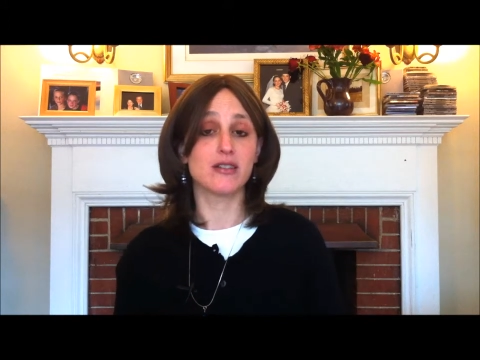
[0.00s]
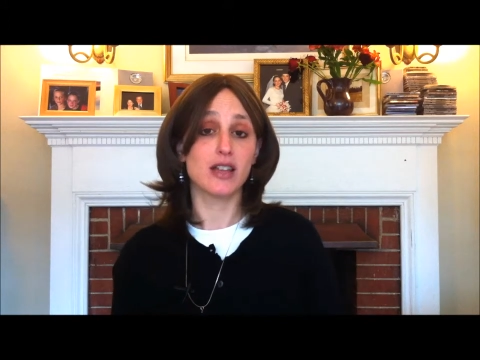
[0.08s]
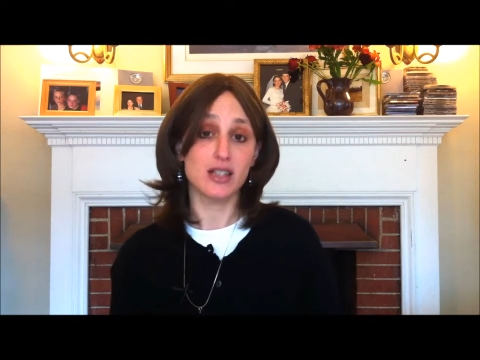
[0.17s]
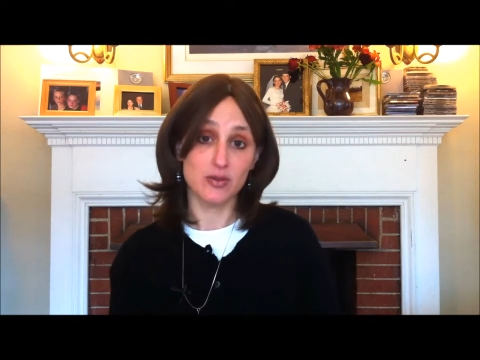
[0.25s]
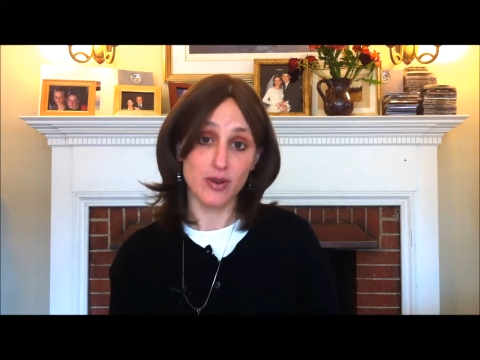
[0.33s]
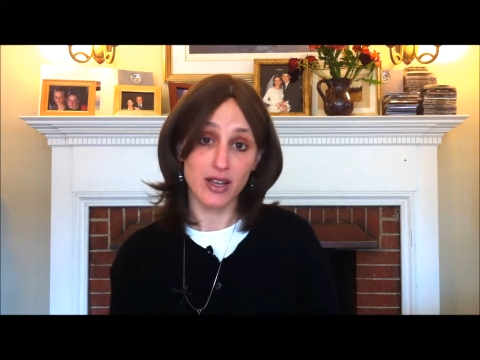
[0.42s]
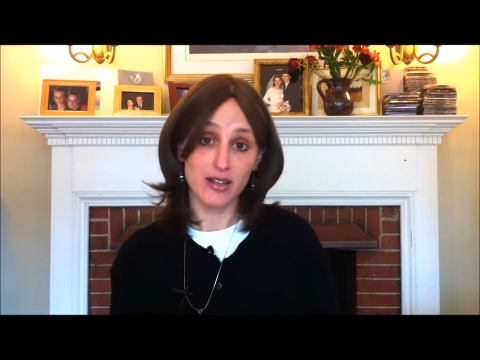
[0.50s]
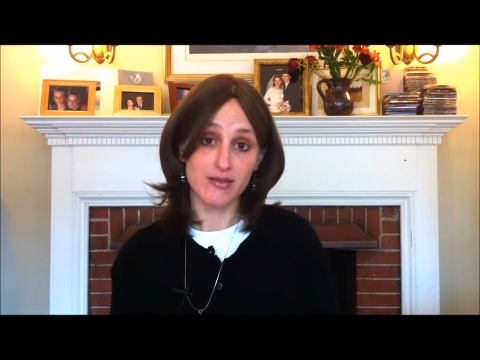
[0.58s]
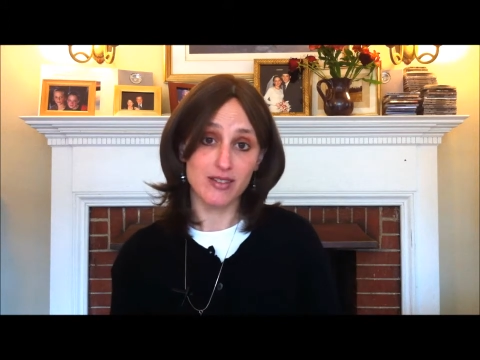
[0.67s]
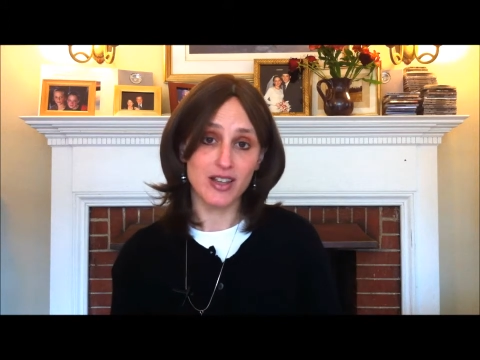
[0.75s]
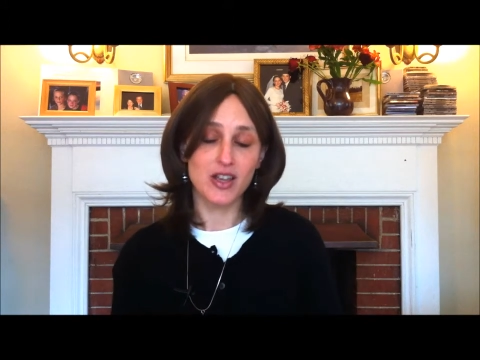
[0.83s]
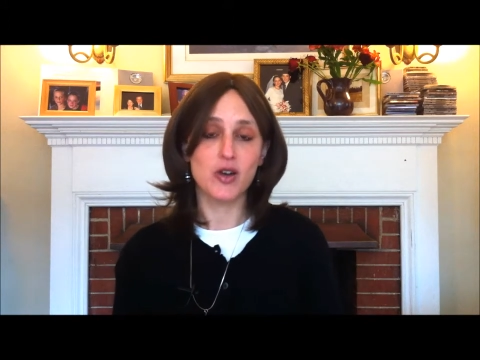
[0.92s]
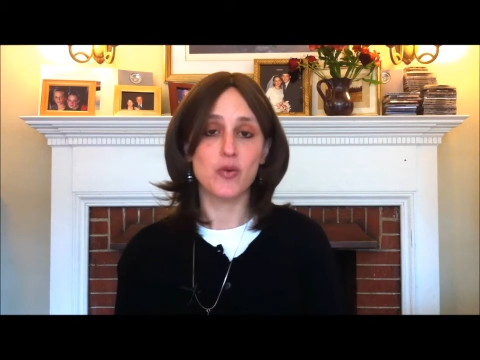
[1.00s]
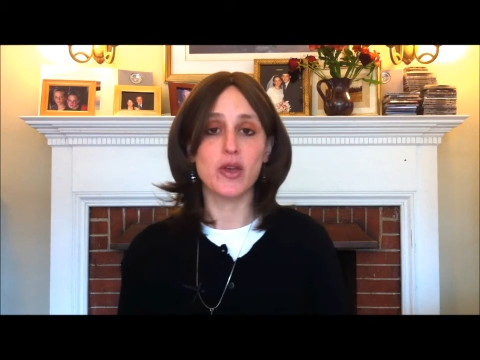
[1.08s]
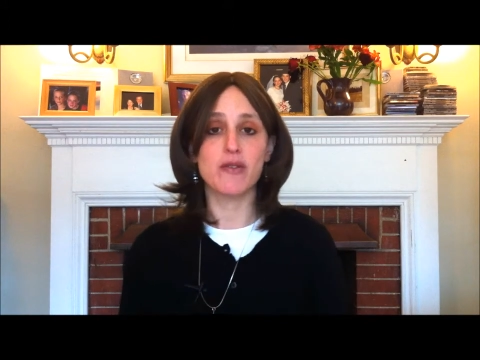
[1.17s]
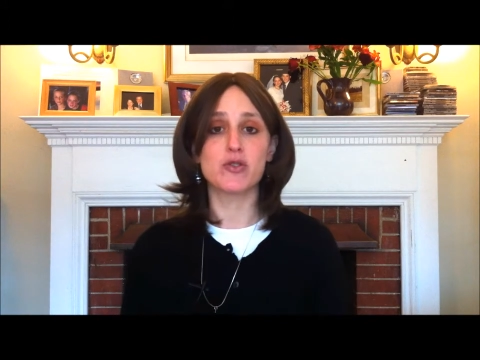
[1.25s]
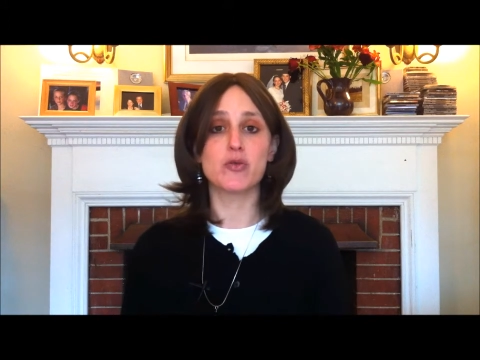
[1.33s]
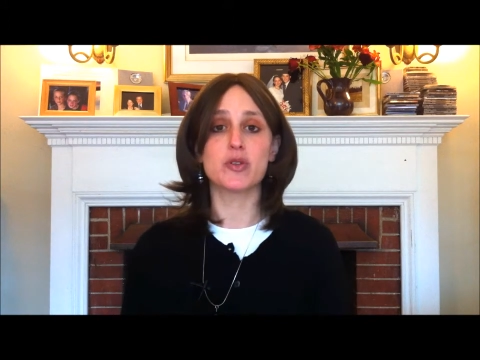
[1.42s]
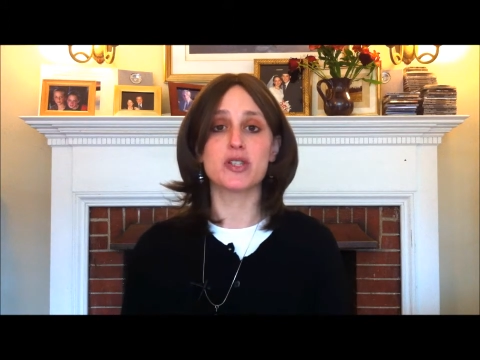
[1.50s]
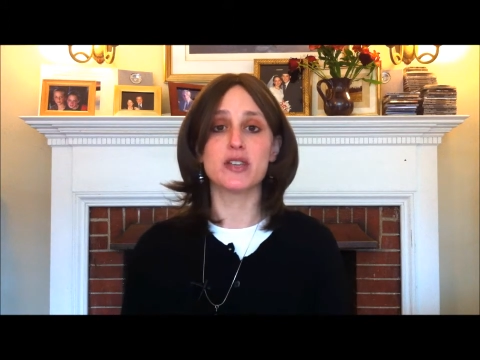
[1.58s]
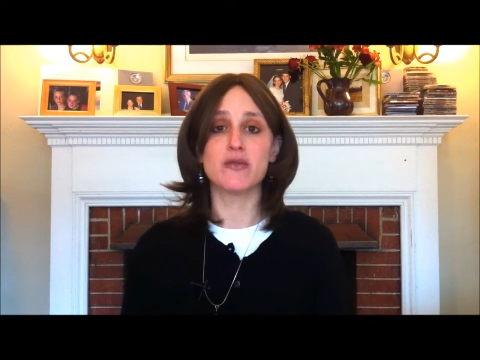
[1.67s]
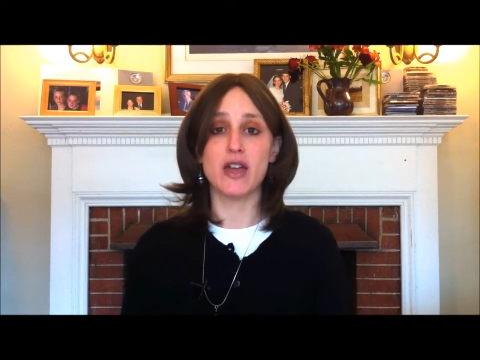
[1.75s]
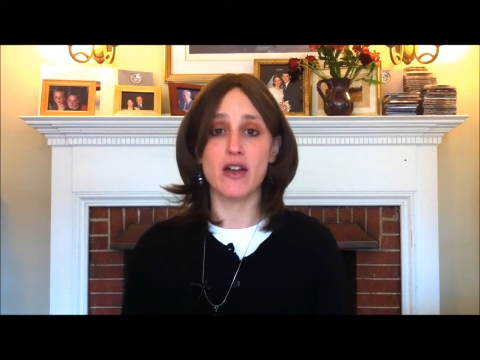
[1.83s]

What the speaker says: That's right, we have to receive